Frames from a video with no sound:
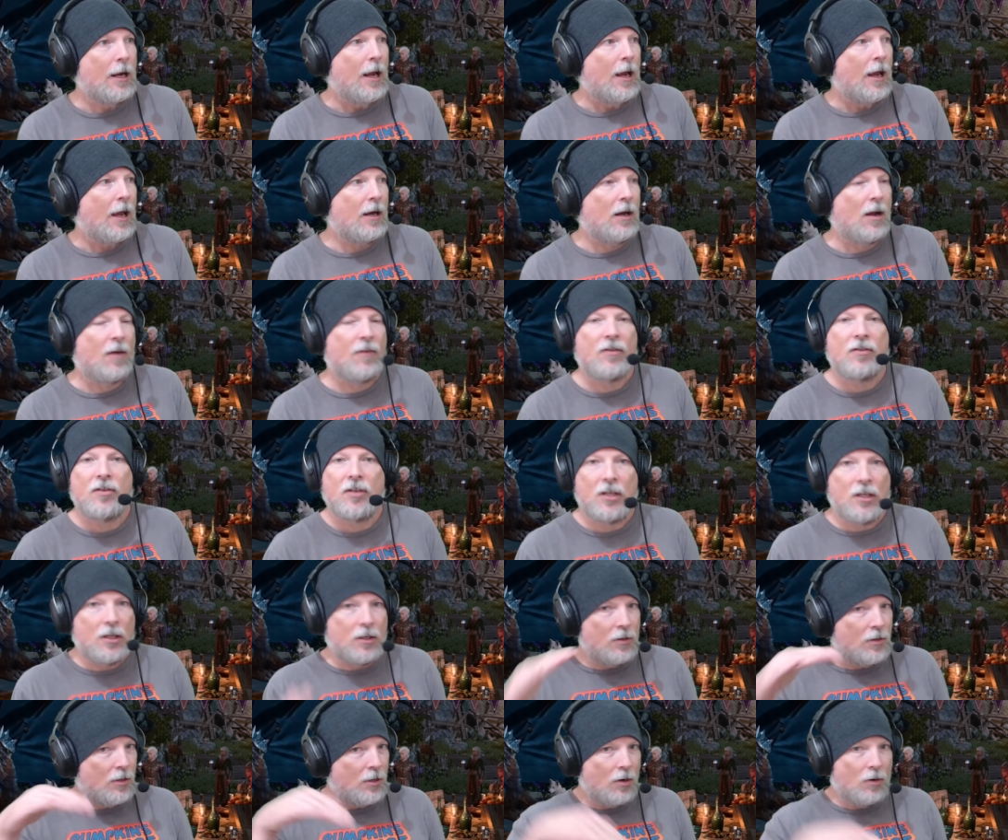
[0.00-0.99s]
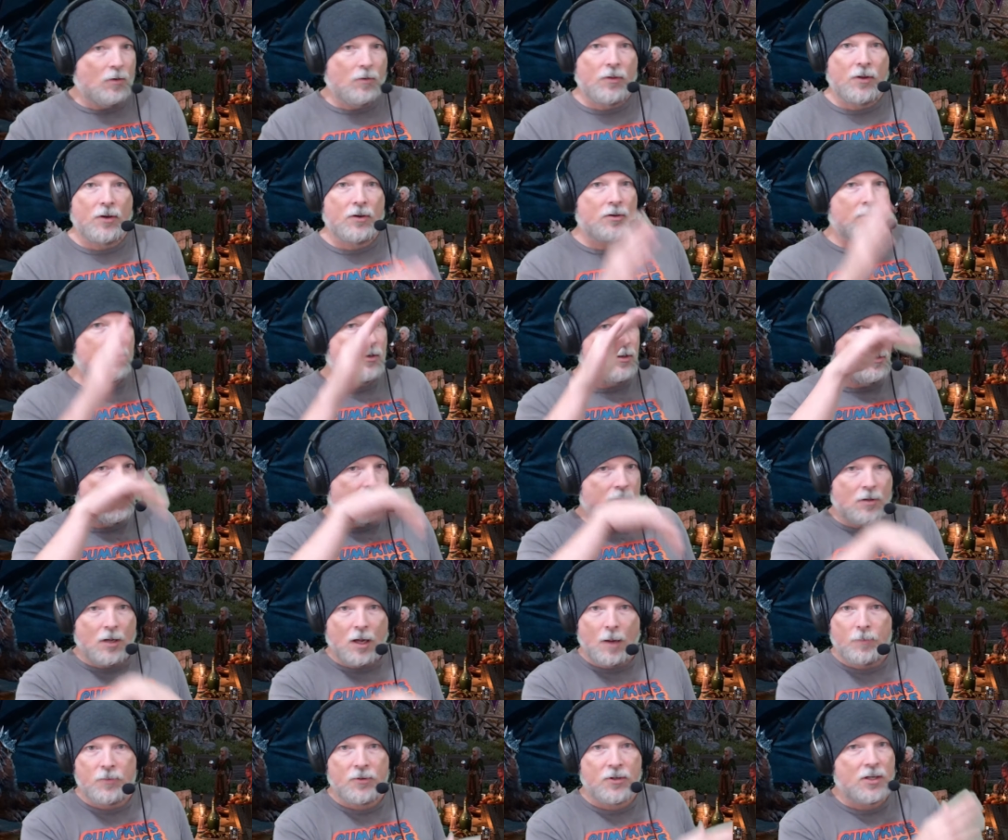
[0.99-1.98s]
And obviously, you know, there's
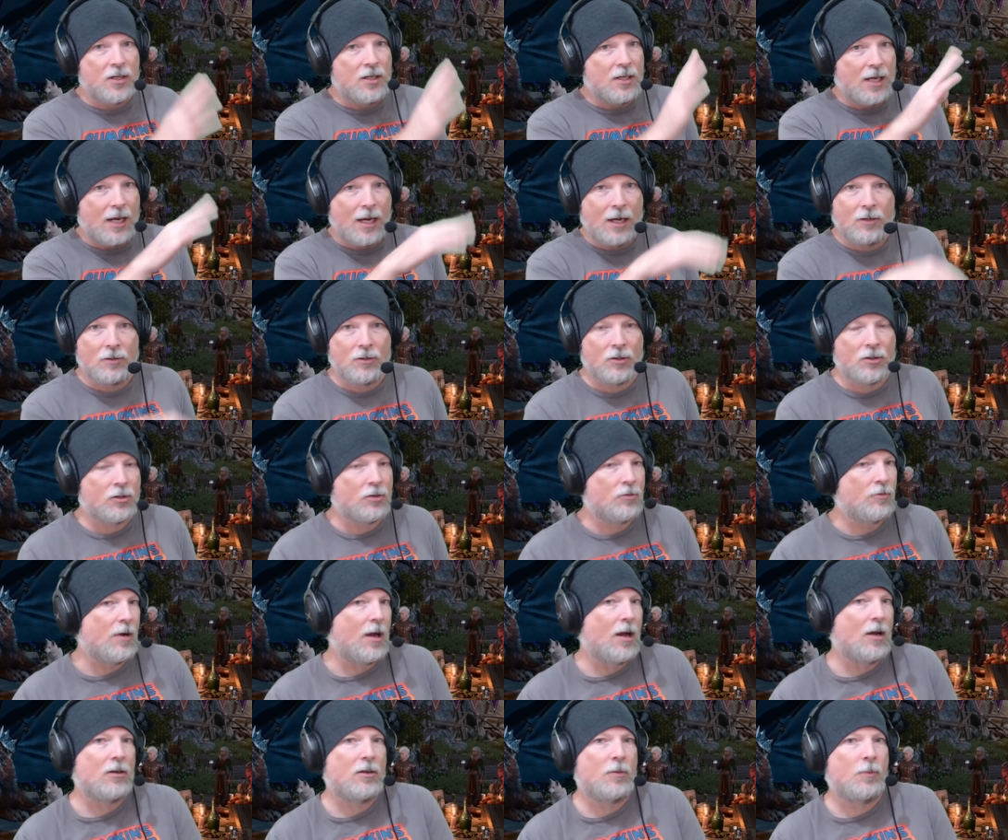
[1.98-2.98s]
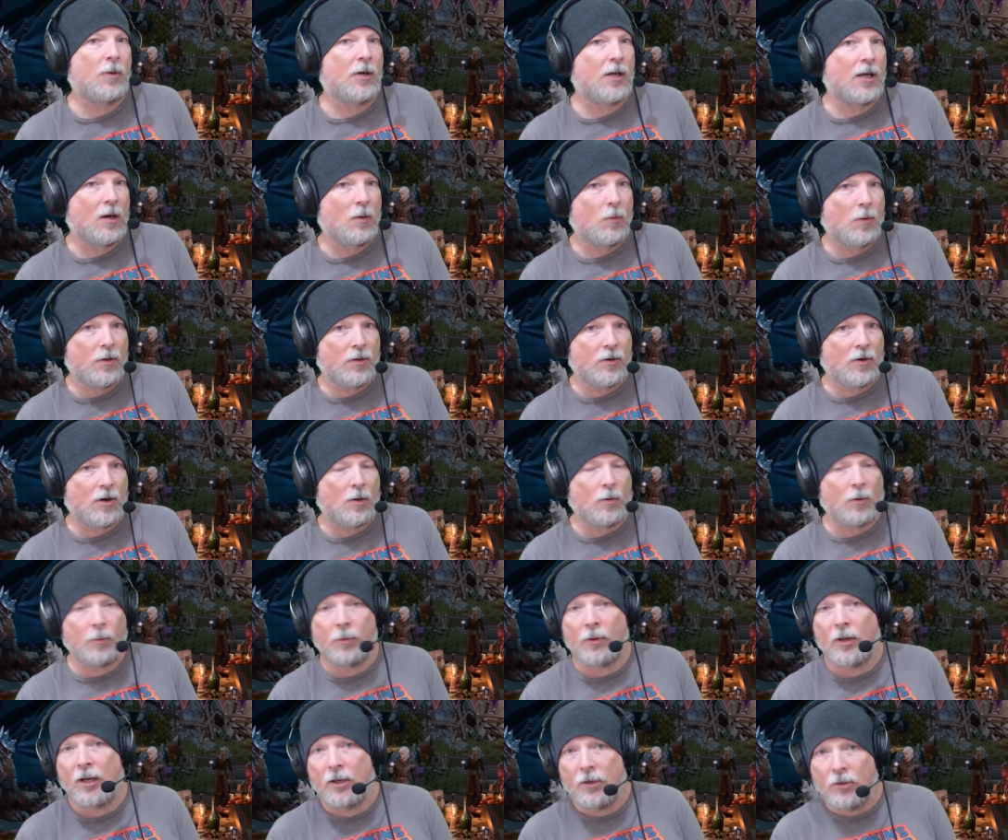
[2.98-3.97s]
ups and downs throughout depending on whether or not we're
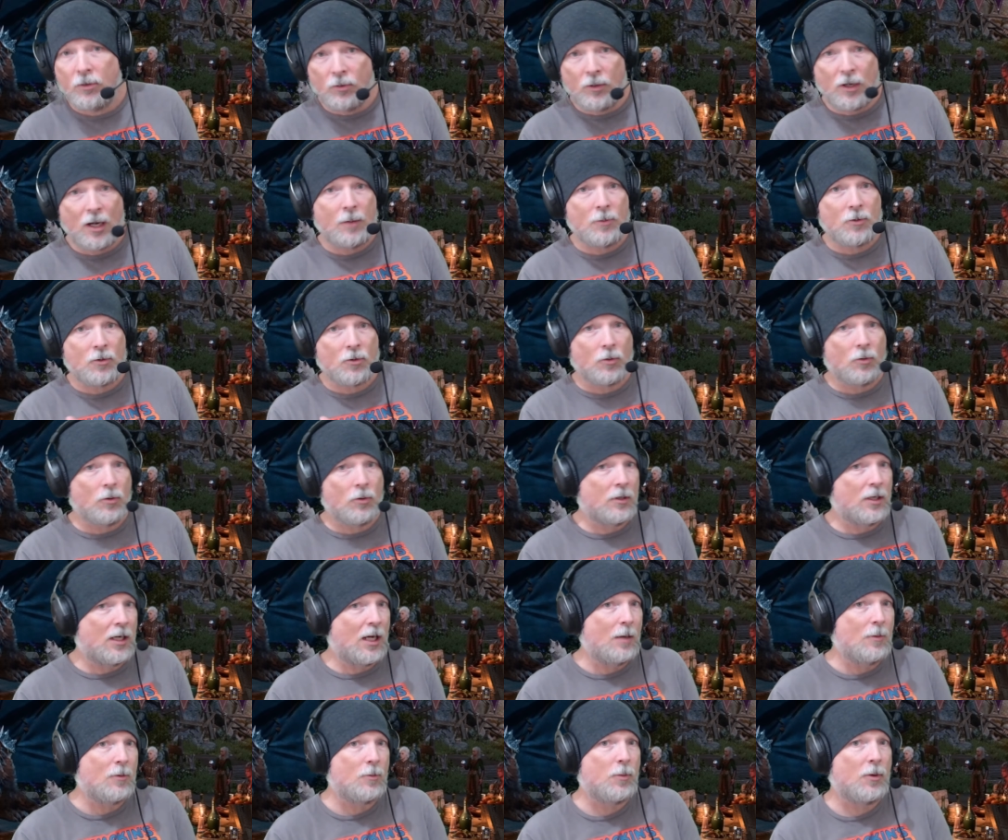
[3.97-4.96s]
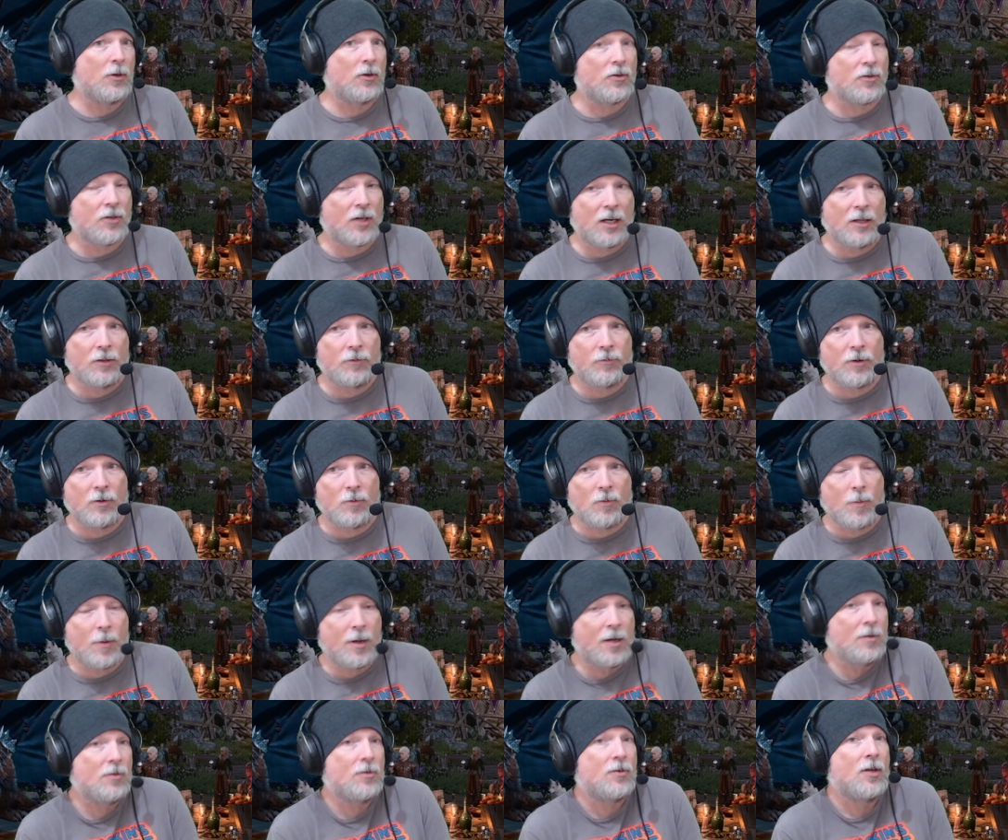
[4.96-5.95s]
playing new games or old games. Baldur's Gate three
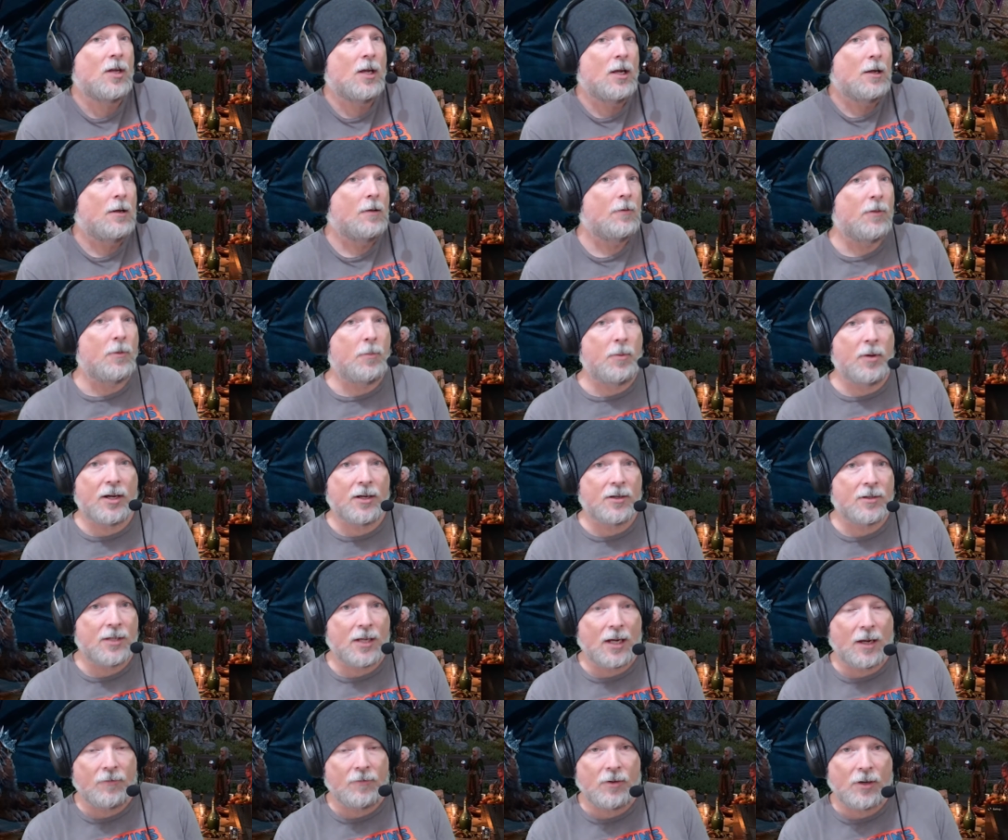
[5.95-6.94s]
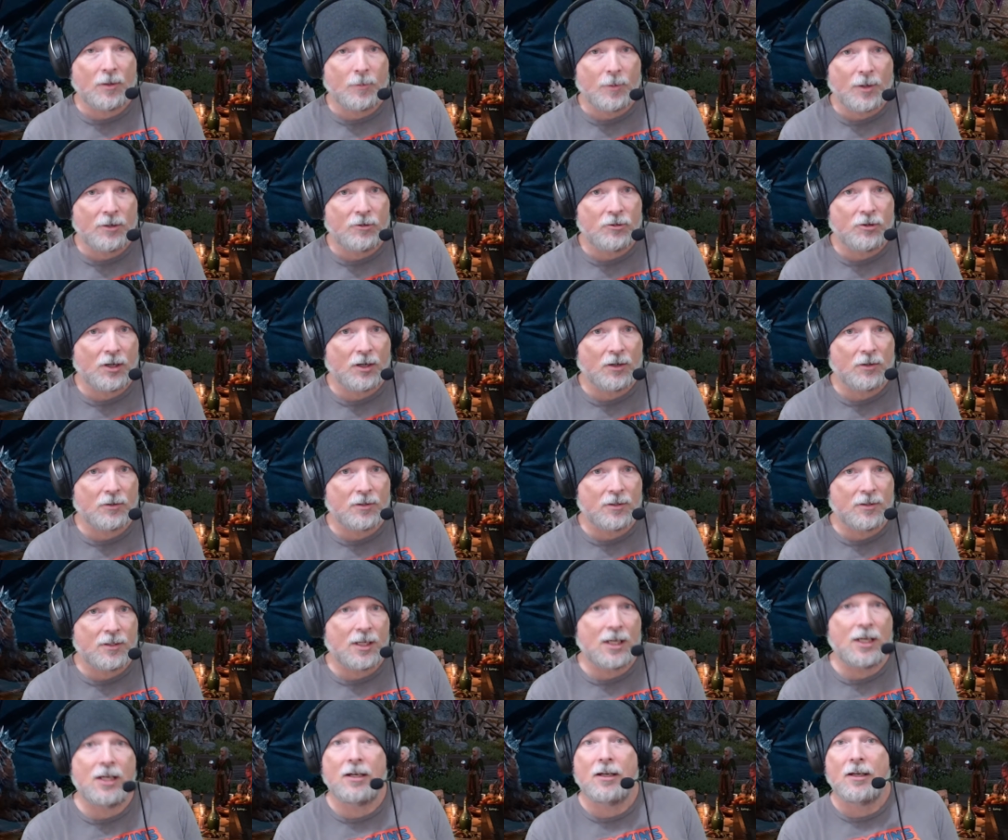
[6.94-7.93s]
remains the biggest thing I've done on my channel to
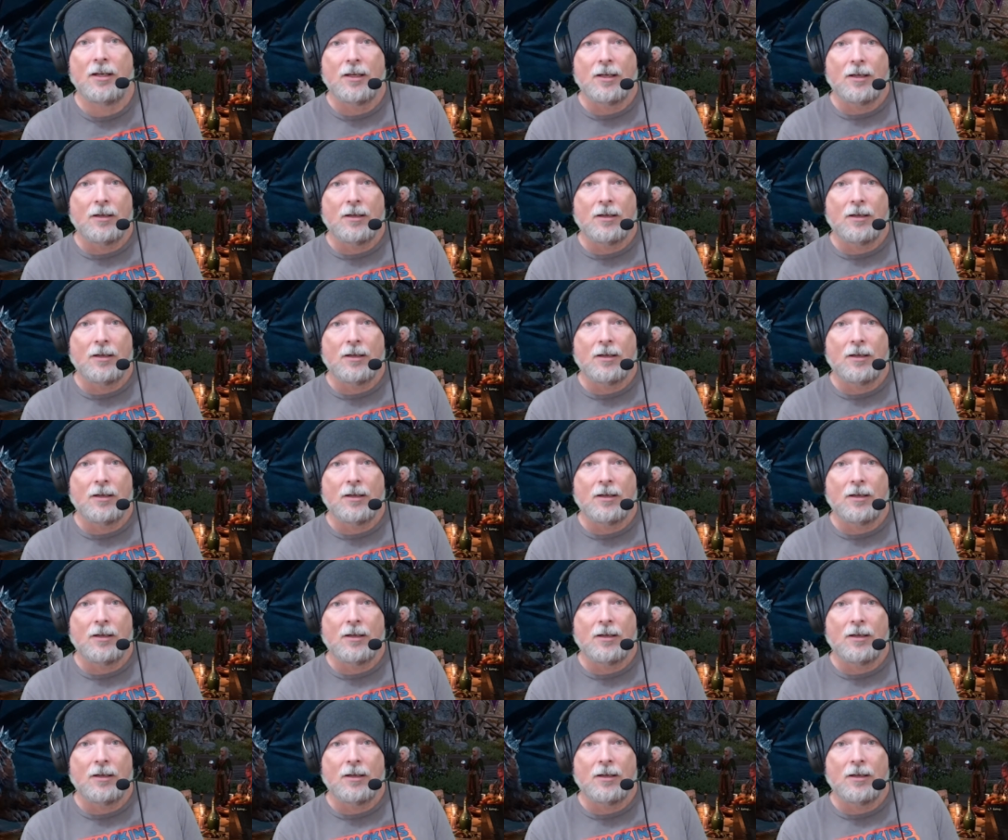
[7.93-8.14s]
date.